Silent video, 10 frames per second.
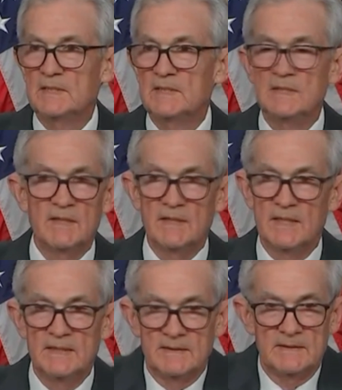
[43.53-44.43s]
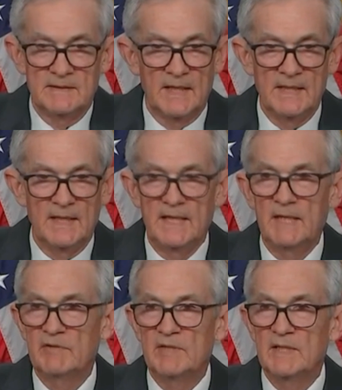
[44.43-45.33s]
I
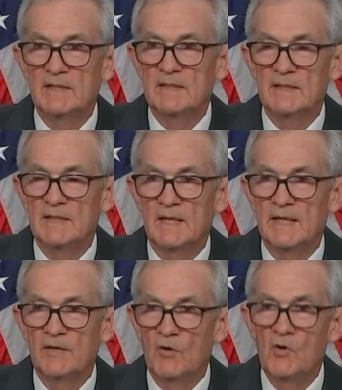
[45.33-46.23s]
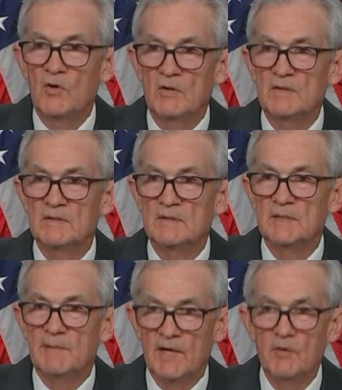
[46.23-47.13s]
haven't at all
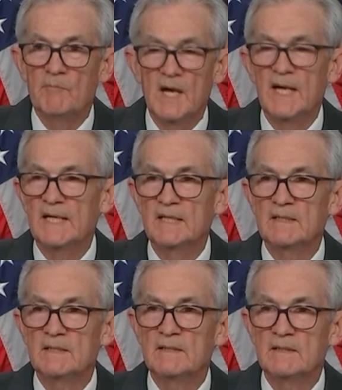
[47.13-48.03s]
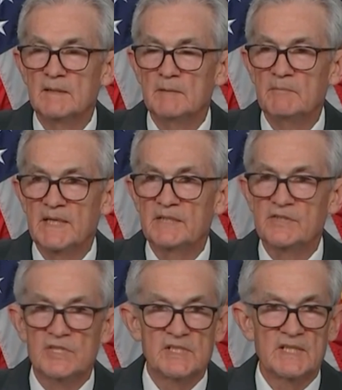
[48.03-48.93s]
in my own mind made a
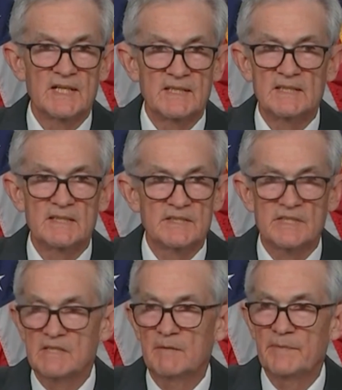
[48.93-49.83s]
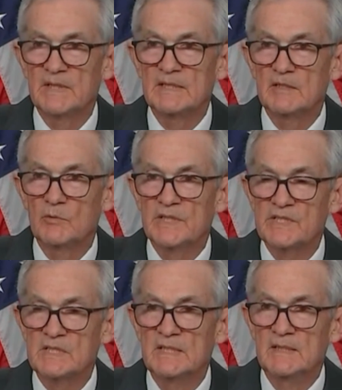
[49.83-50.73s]
decision that I think this is something the
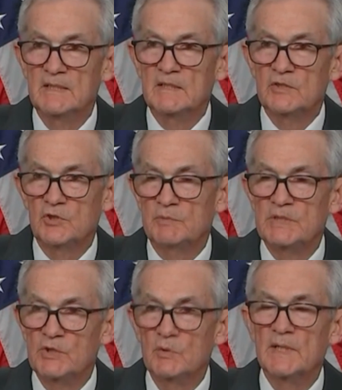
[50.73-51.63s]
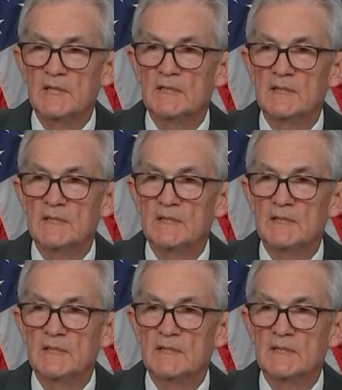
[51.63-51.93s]
U.S. should be doing.